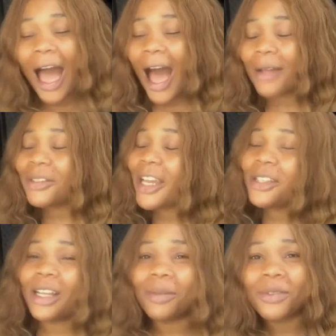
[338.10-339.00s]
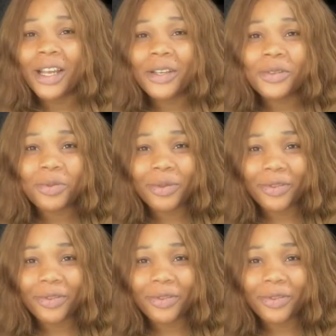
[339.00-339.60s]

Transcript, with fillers: I'm trying to be